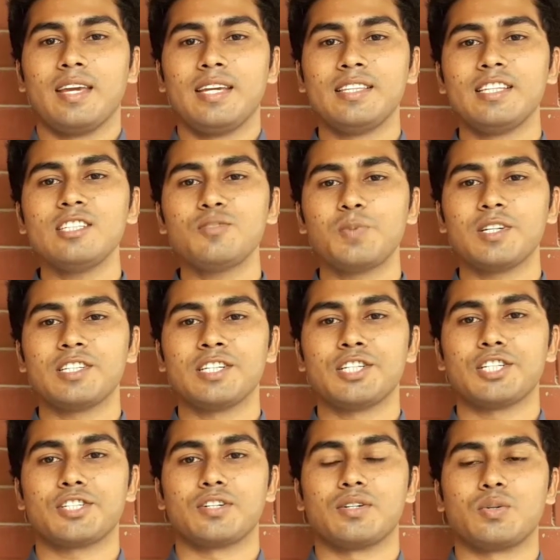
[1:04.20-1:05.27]
In this
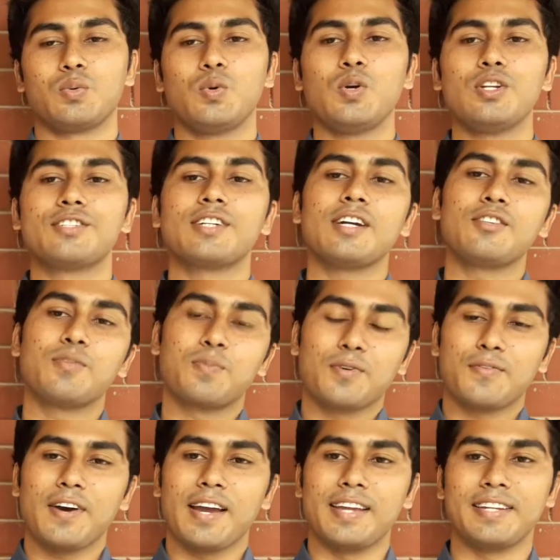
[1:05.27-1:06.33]
presentation, we will try to
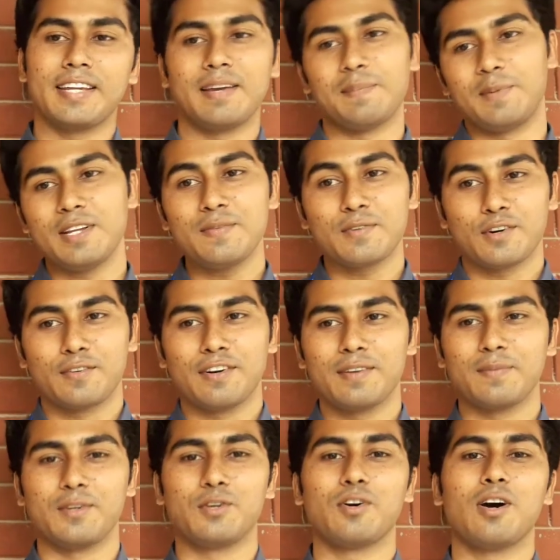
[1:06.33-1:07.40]
provide a brief
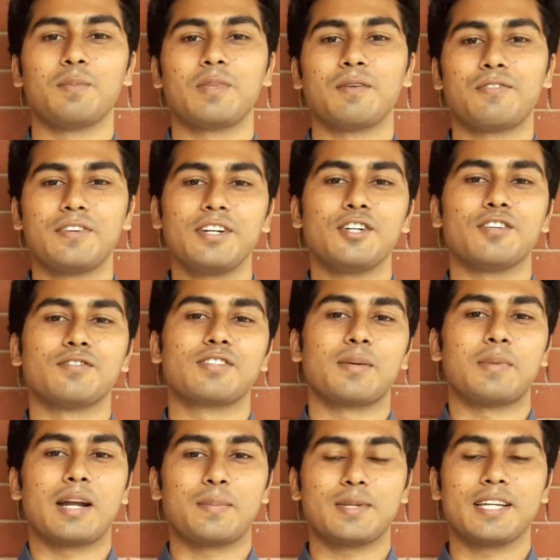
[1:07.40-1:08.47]
overview of the freedom
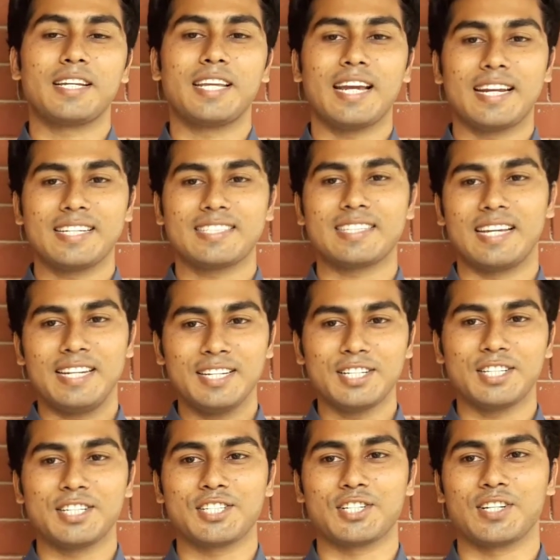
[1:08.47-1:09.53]
from arbitrary arrest and
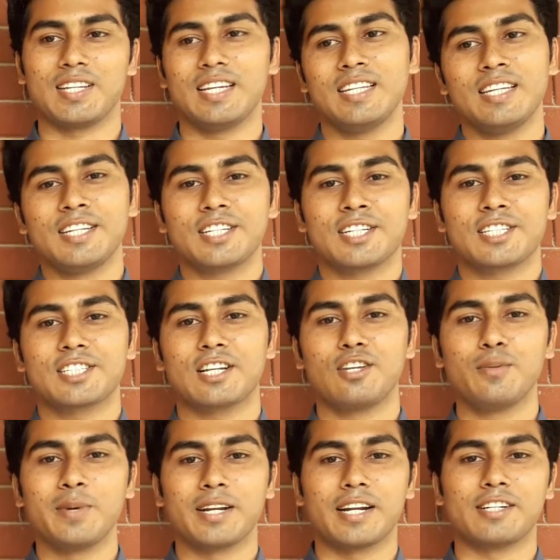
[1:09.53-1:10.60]
detention in international
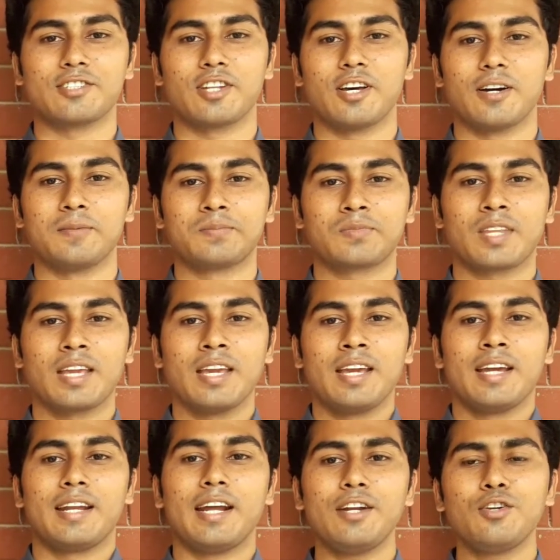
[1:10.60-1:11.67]
human rights law.
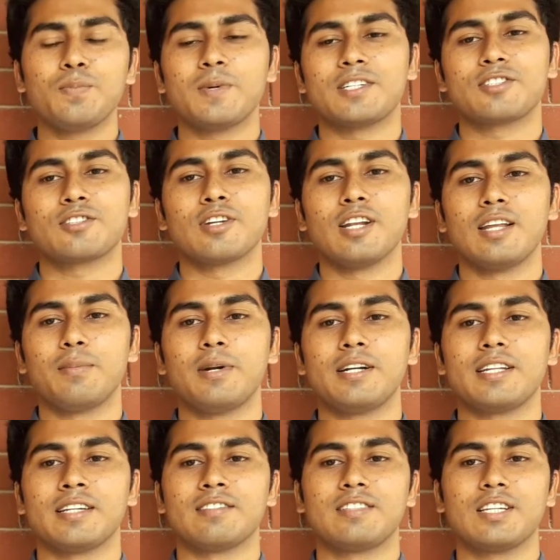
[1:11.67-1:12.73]
Right to personal
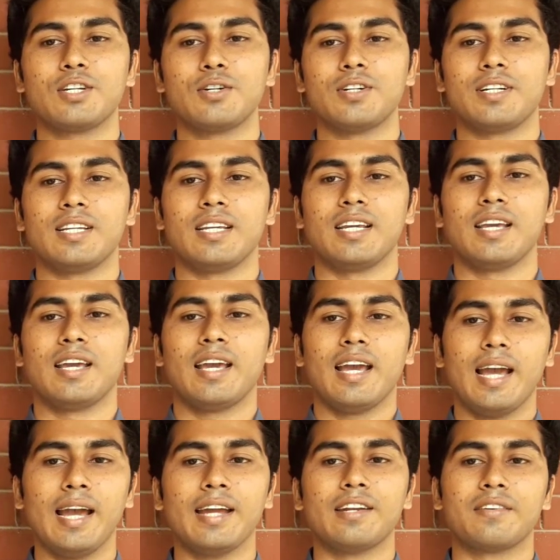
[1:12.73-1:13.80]
liberty and security
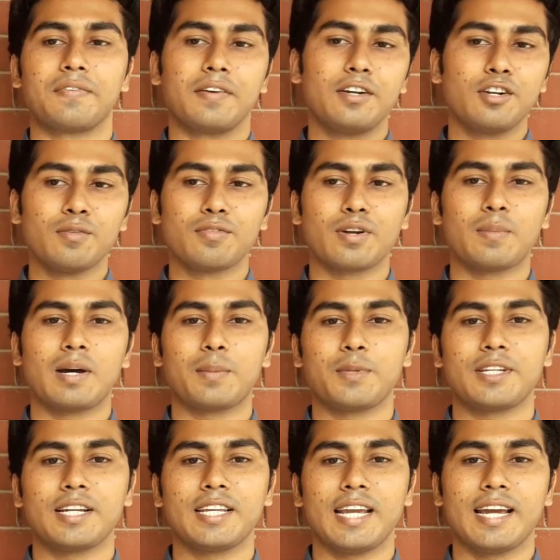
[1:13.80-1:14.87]
and freedom from
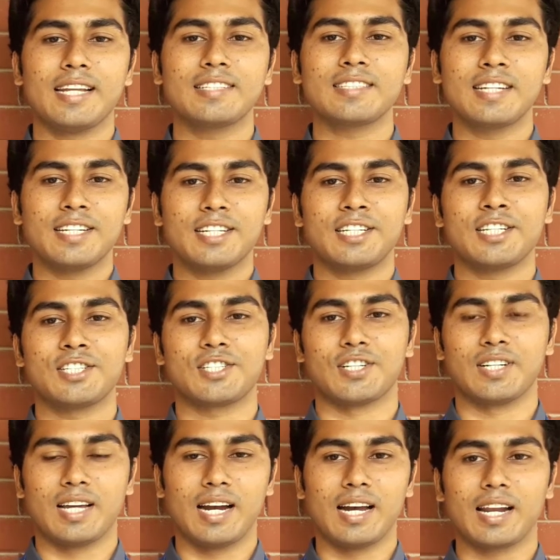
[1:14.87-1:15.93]
arbitrary arrest and
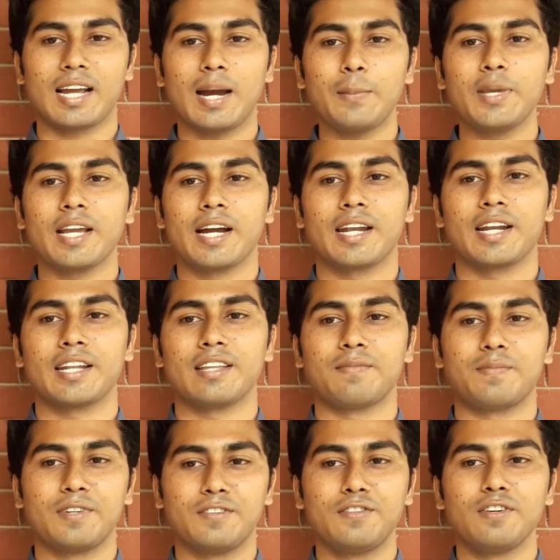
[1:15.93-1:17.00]
detention are coming under the
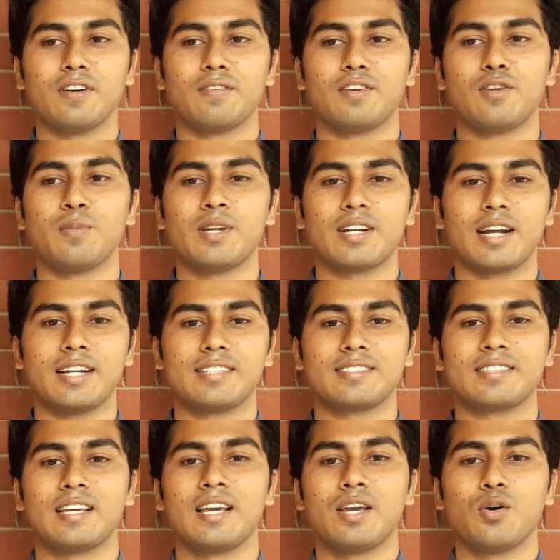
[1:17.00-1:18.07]
purview of human rights,
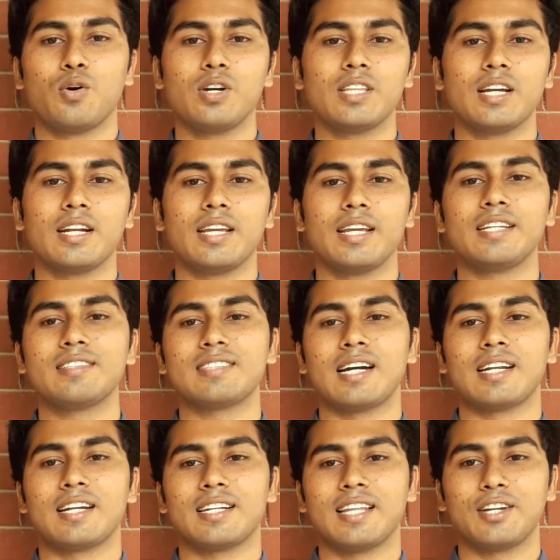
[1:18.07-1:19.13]
whether it is
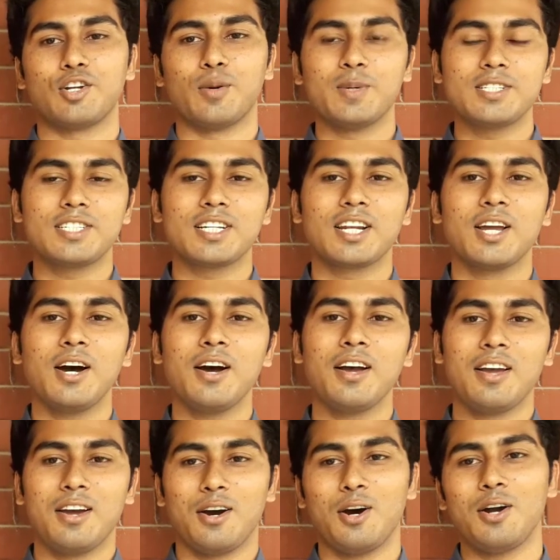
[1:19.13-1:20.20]
under the domestic law
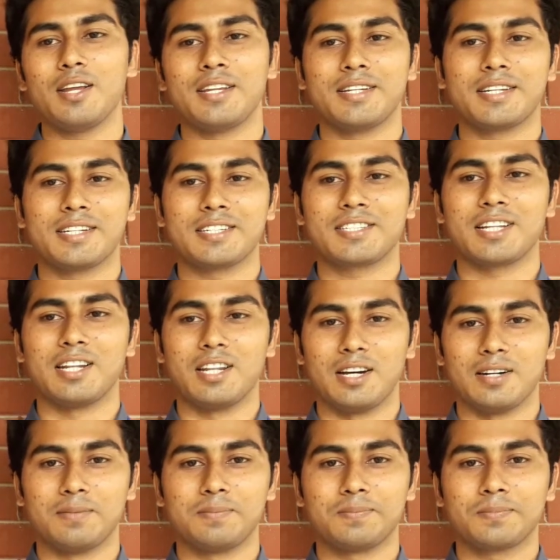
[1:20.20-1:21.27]
or international
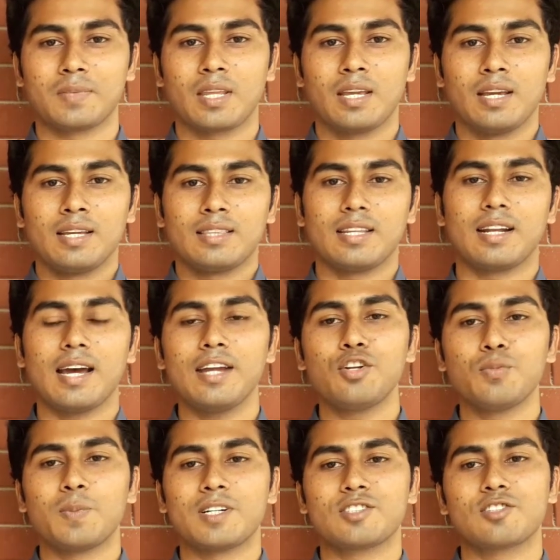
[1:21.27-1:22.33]
law. The right
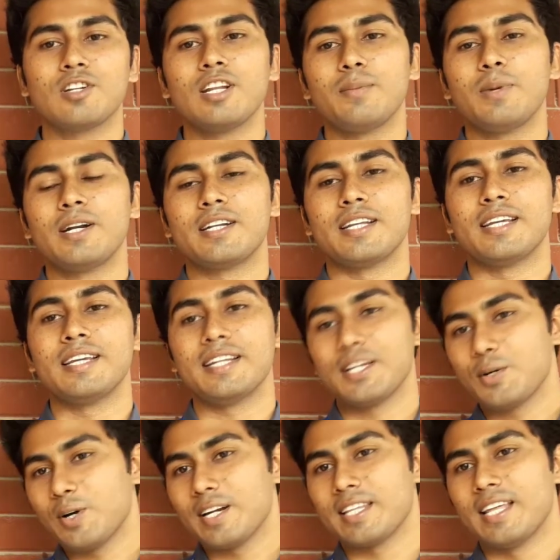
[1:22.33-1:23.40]
to personal liberty
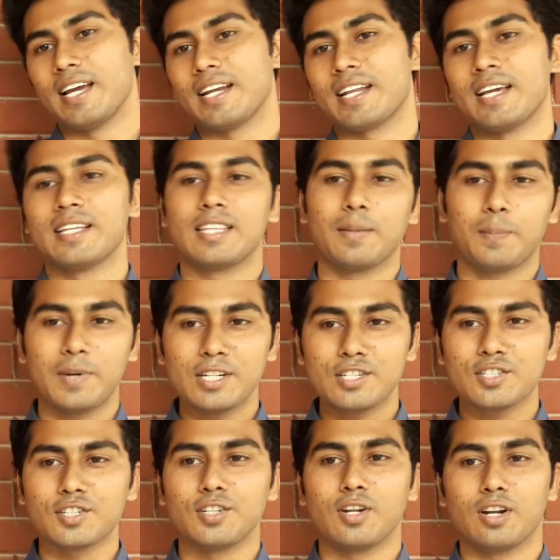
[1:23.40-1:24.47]
required that the
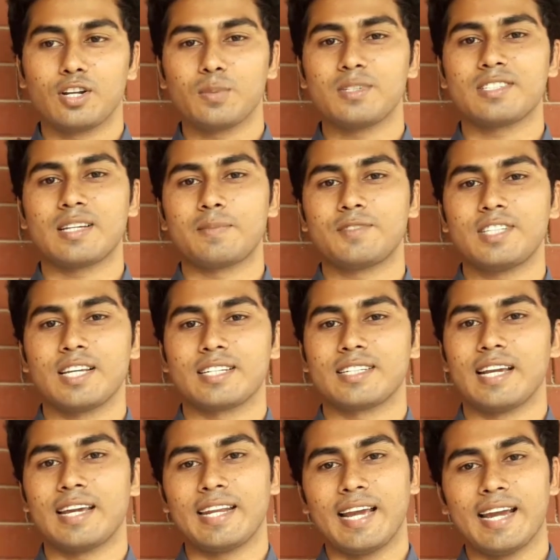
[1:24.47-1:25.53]
person not to be subject
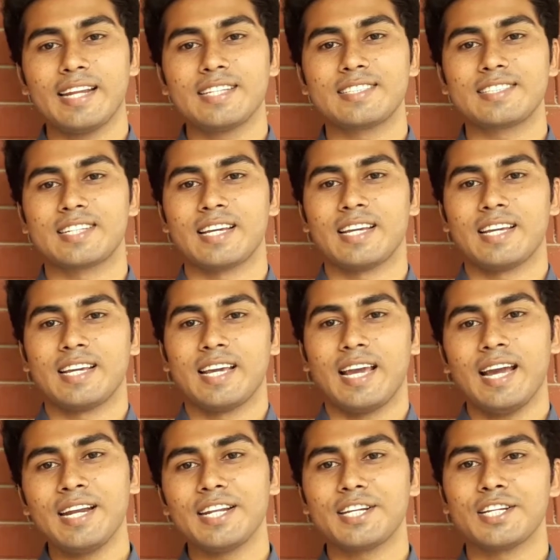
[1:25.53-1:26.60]
an arrest
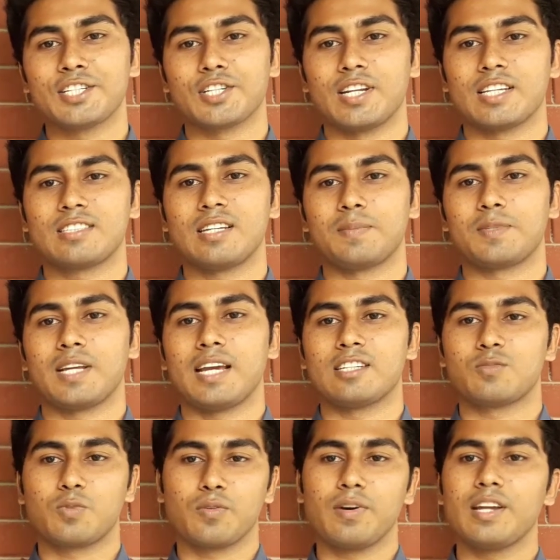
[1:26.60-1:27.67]
and detention except
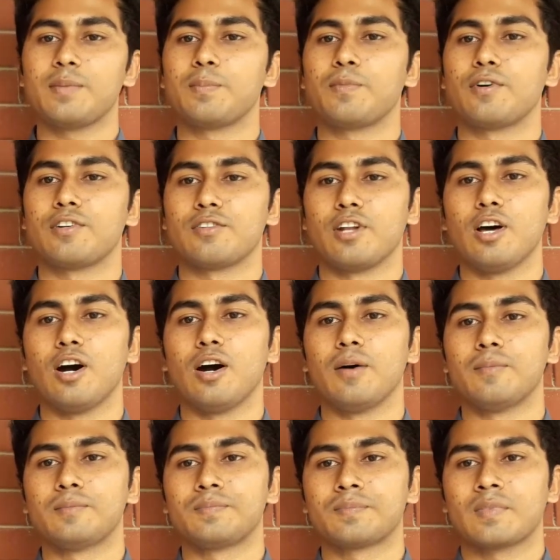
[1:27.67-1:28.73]
as provided for law,
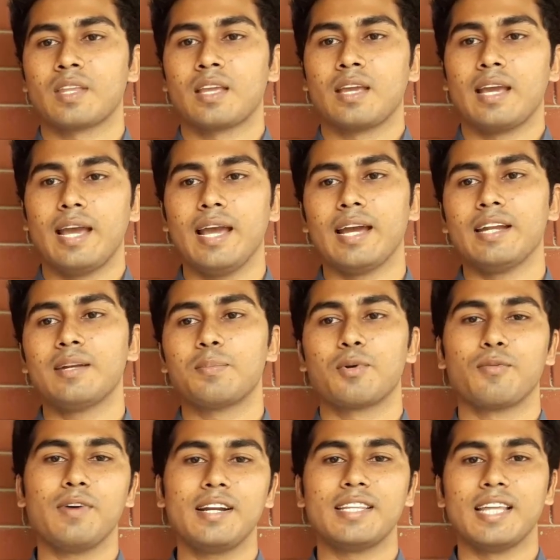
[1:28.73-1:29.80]
and
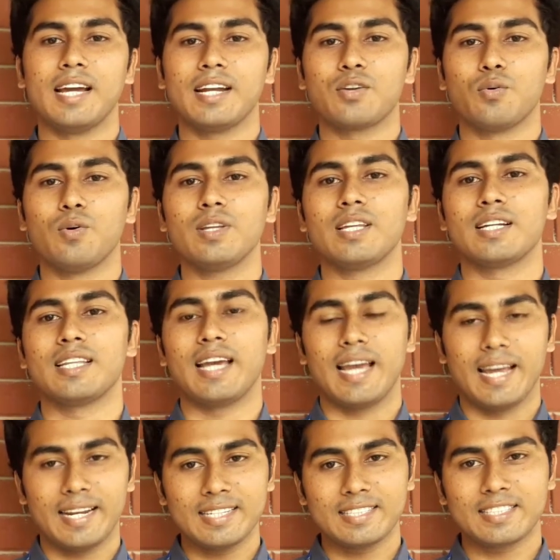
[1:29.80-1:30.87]
provide that whether the
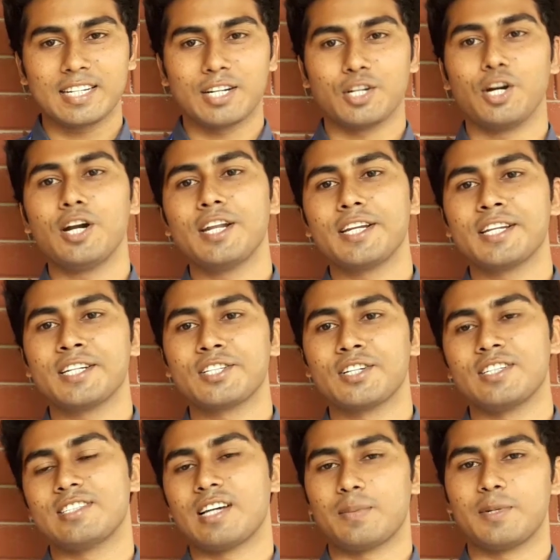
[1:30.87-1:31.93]
arrest nor
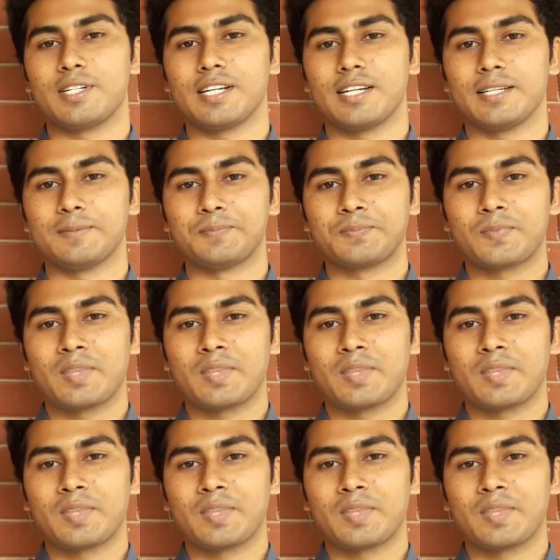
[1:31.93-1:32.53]
detention is arbitrary.